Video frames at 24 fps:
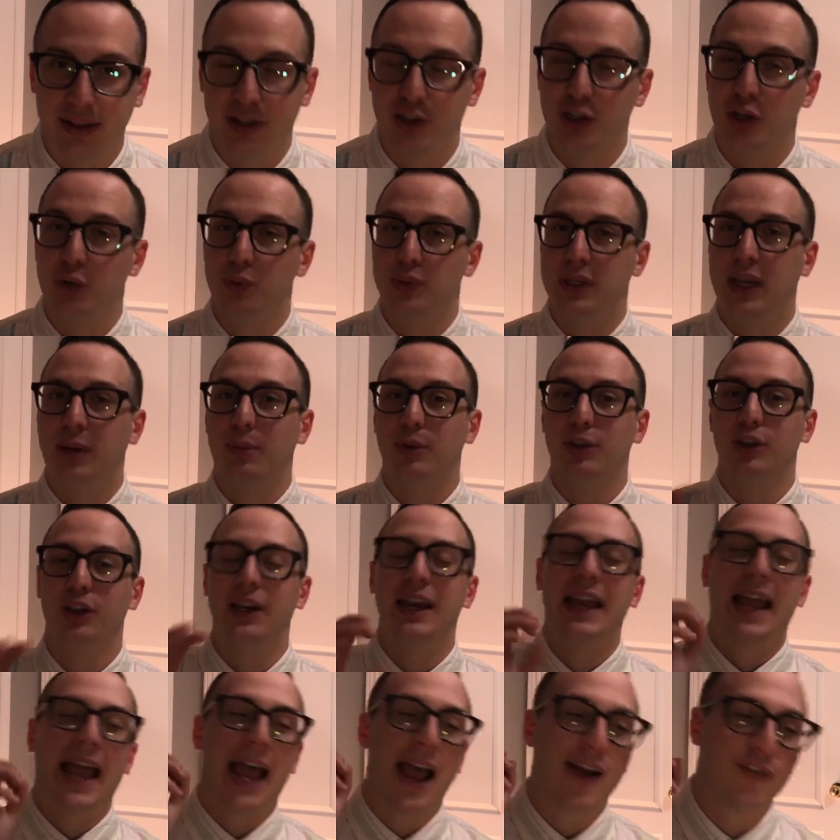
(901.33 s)
that she was able to
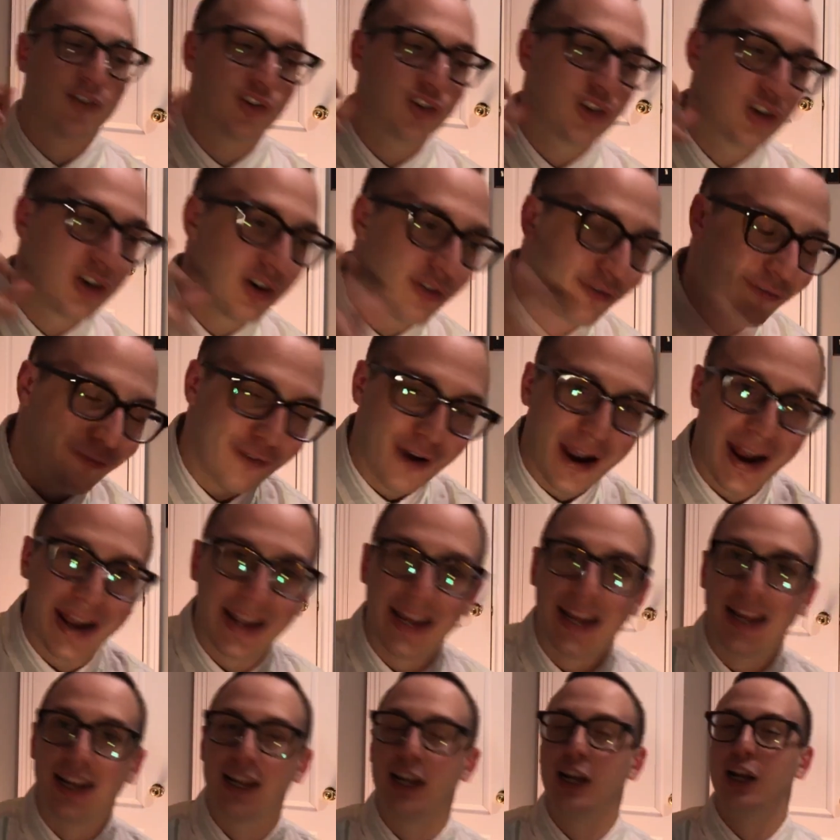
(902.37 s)
have such a
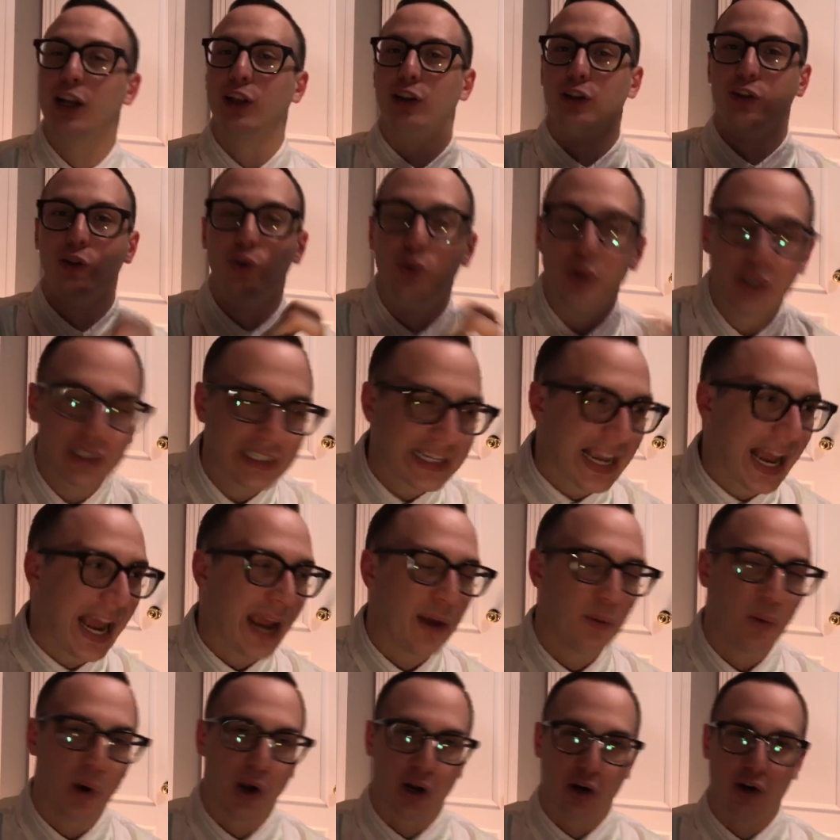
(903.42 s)
defining Luke
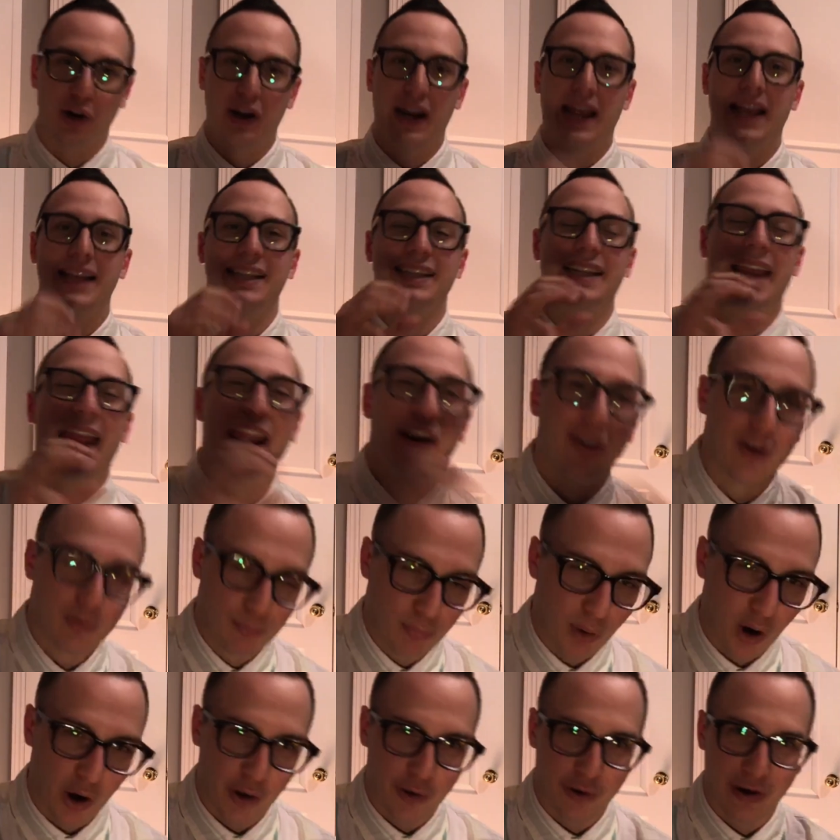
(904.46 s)
Skywalker esque, Harry
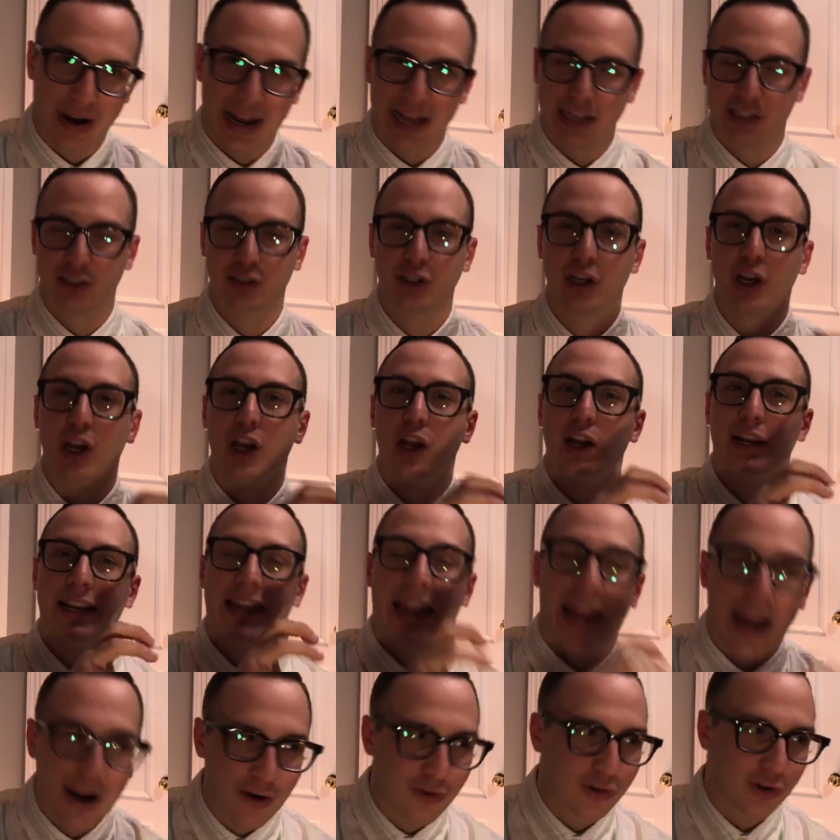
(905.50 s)
Potter esque
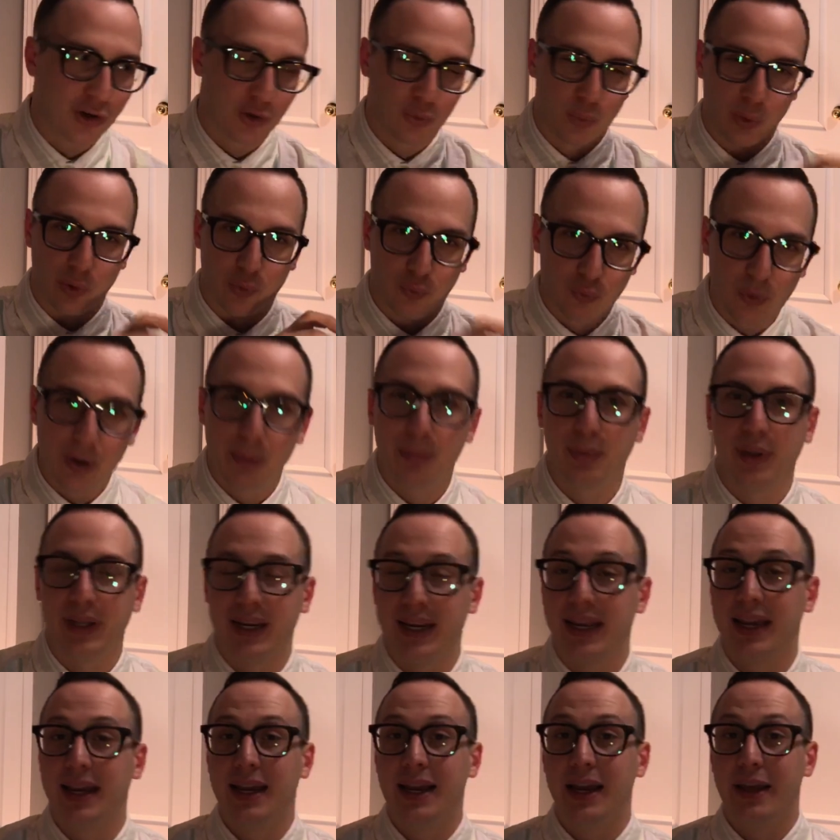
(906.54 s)
character with
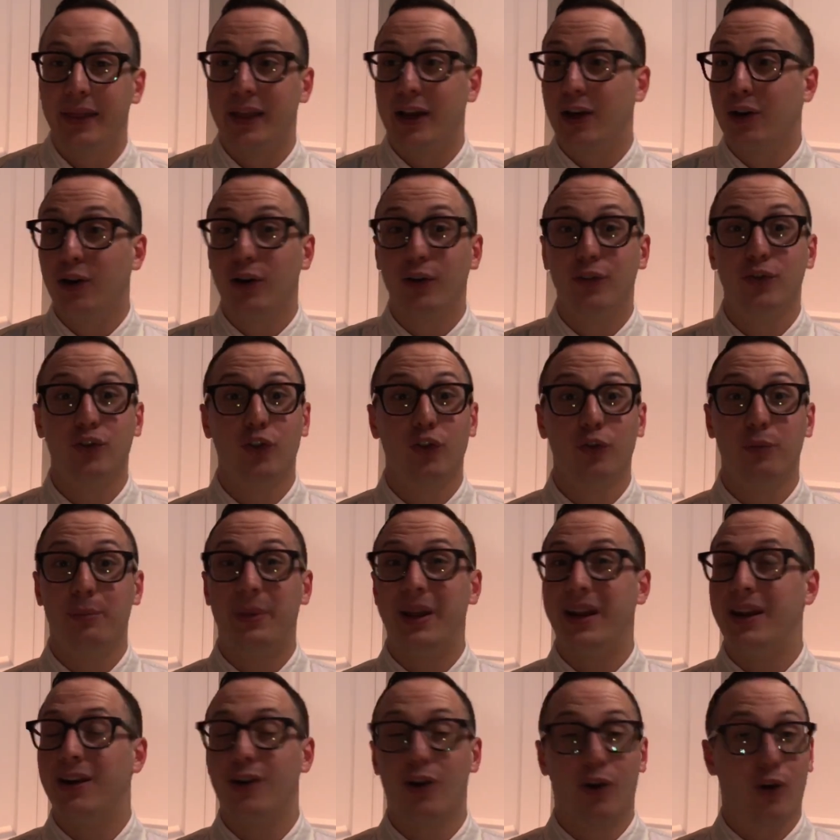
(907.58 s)
Ripley that could have sort of
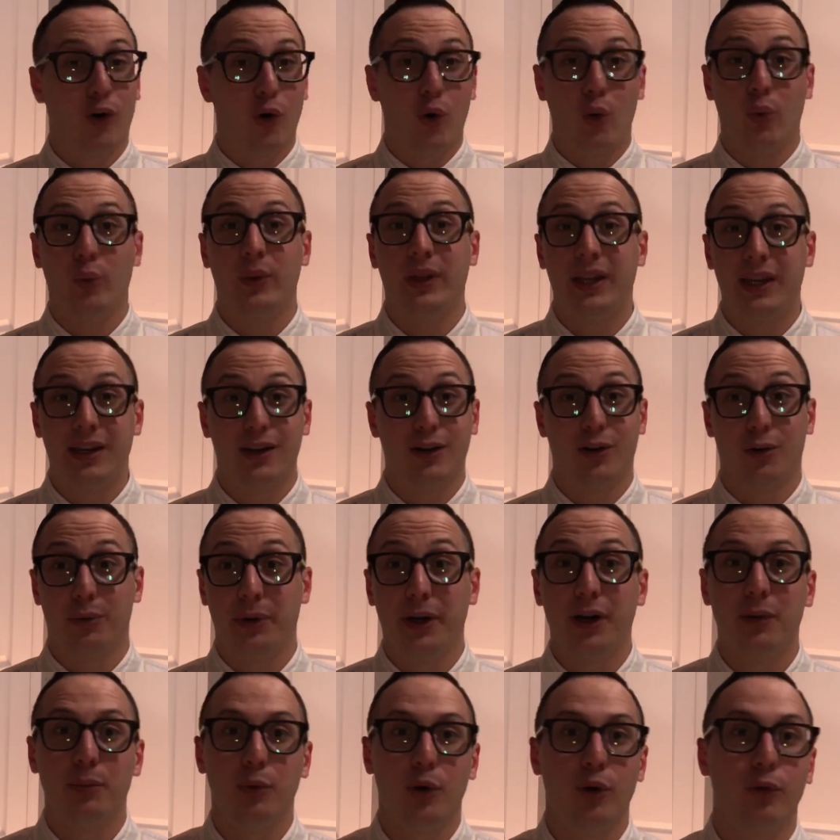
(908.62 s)
been her only
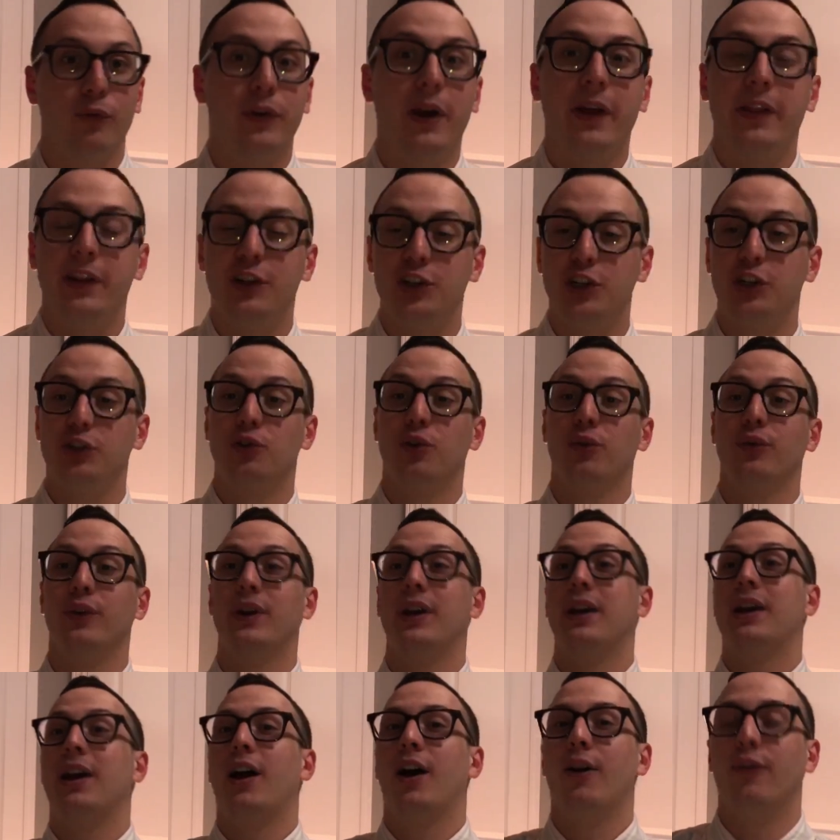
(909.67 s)
career move, and then she sort
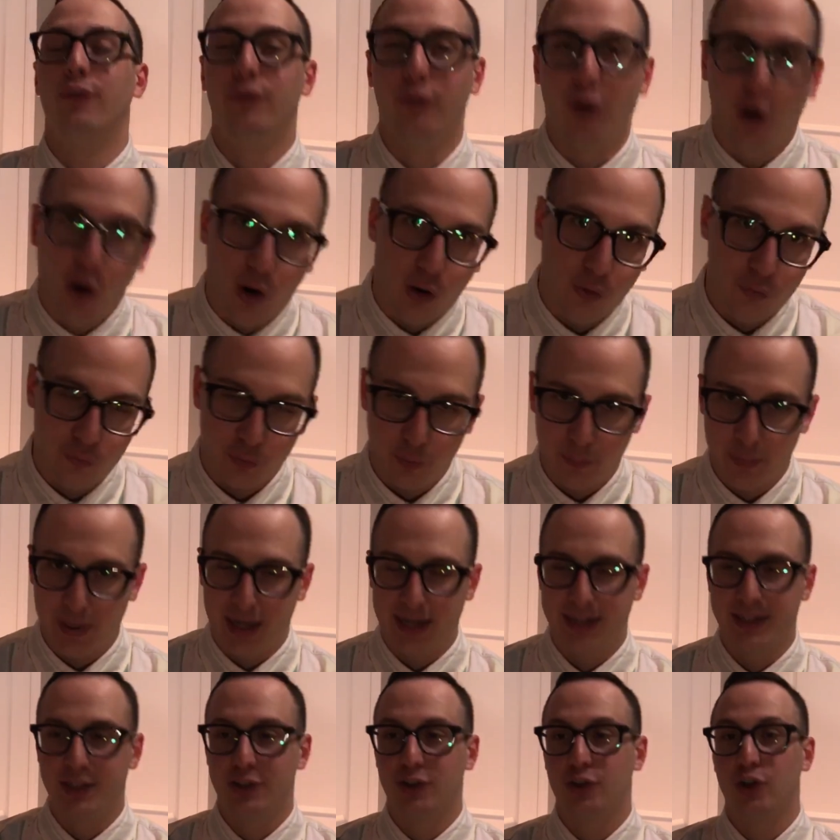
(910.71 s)
of evolved from
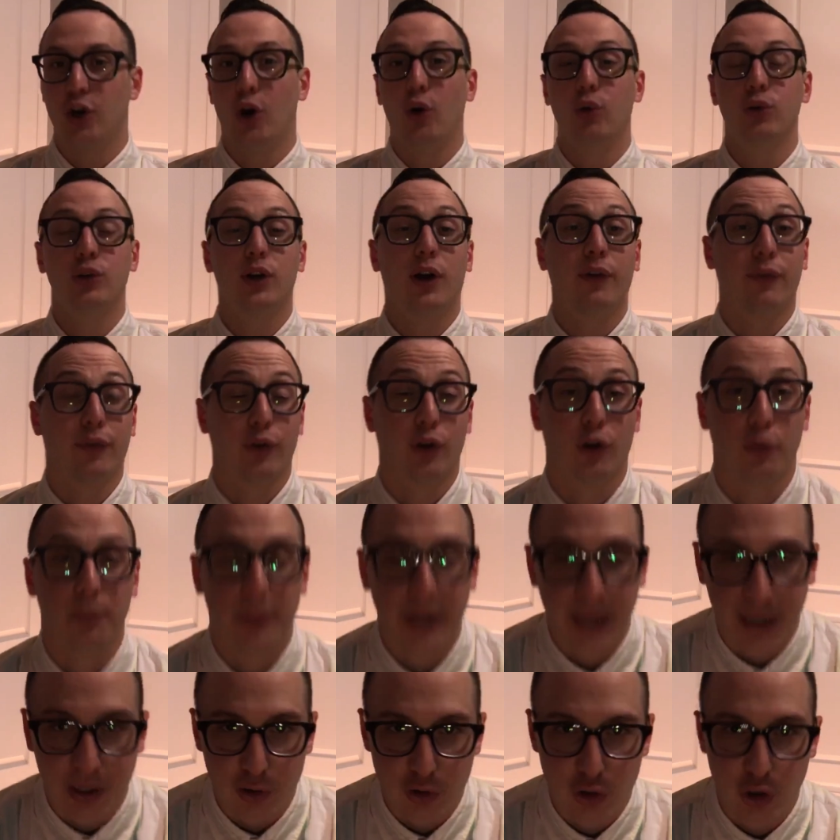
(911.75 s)
that, shows off her
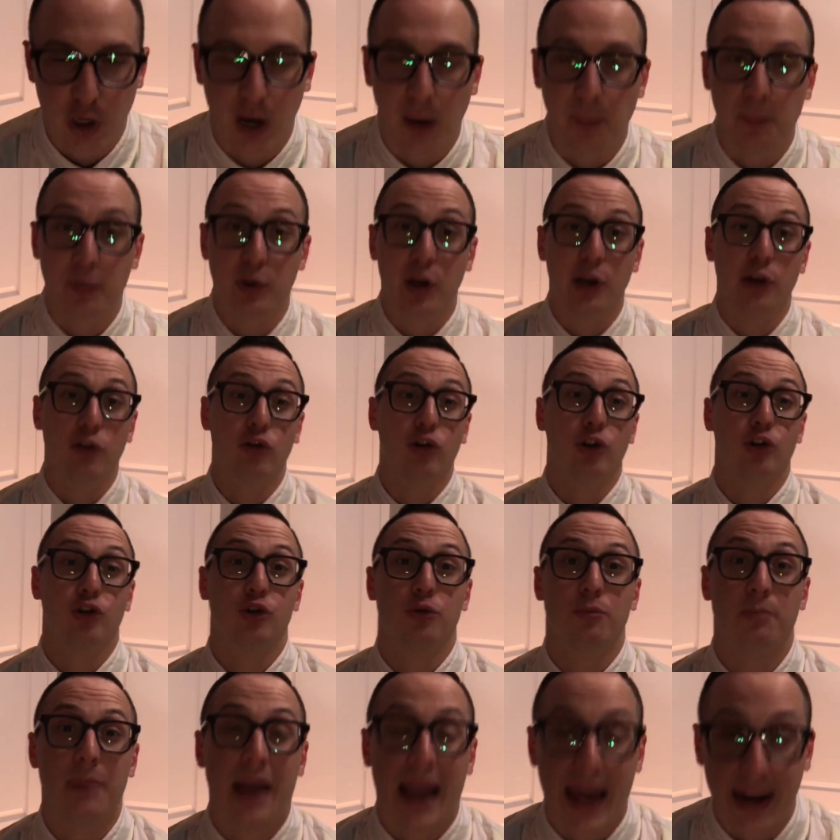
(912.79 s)
comedic chops and her
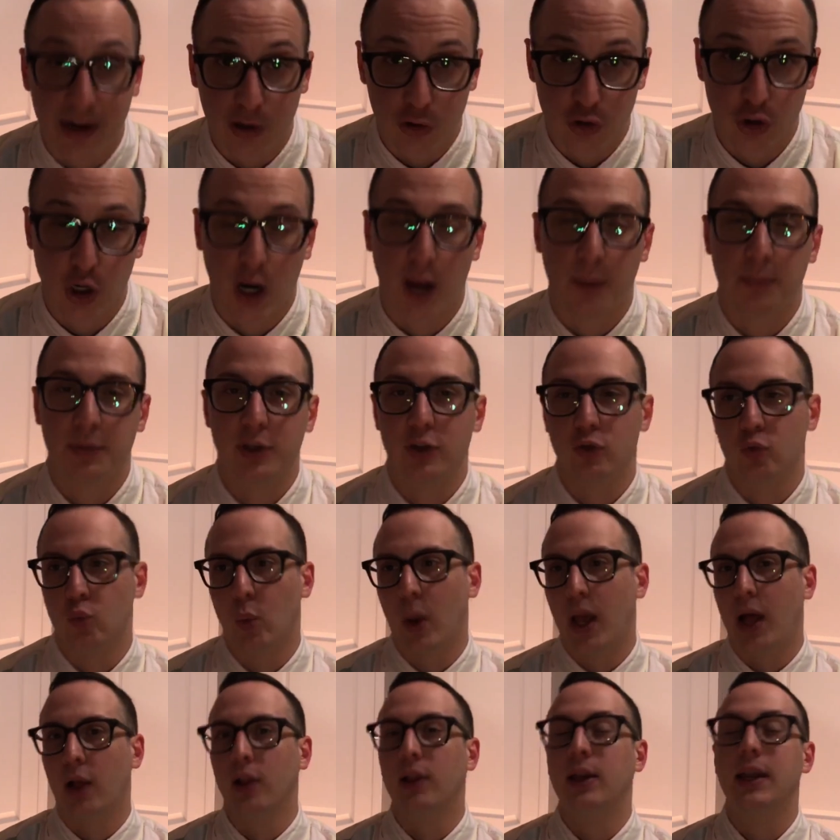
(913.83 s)
dramatic chops as
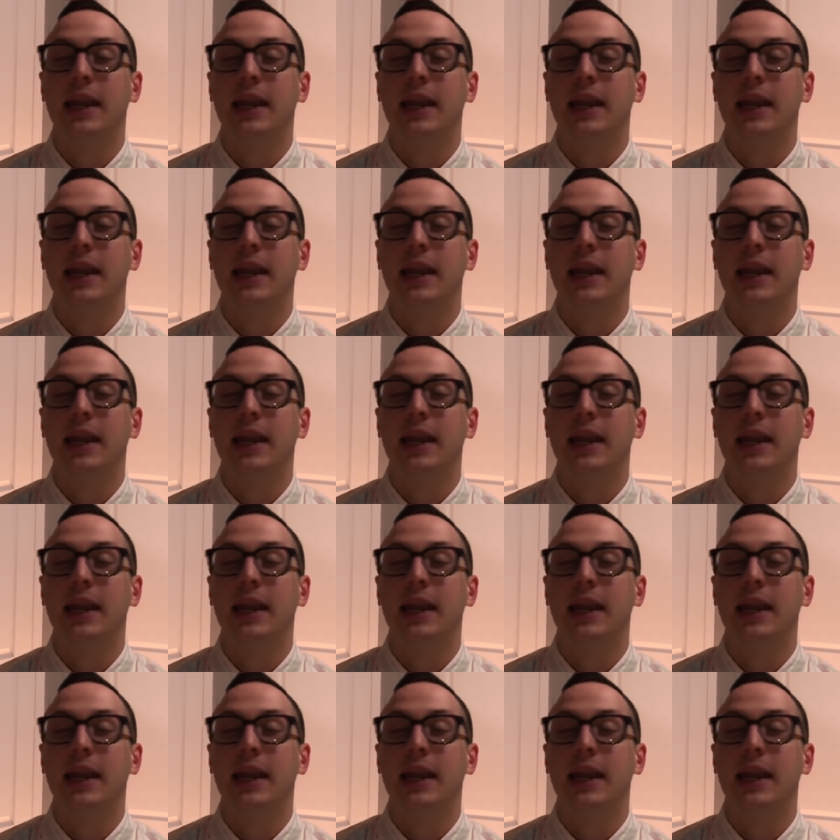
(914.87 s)
well,